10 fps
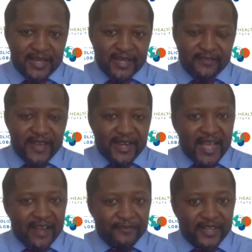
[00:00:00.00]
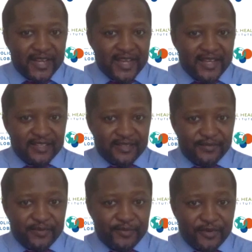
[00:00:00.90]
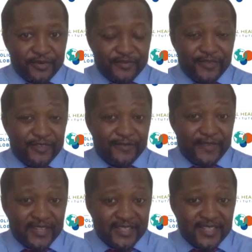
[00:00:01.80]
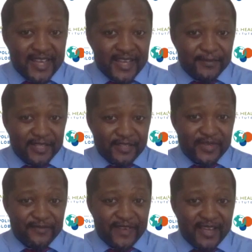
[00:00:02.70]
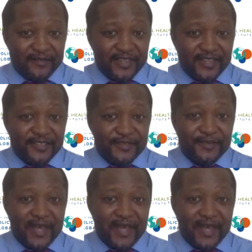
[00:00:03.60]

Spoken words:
In fact, Africa is proposed for the first time in 25 years to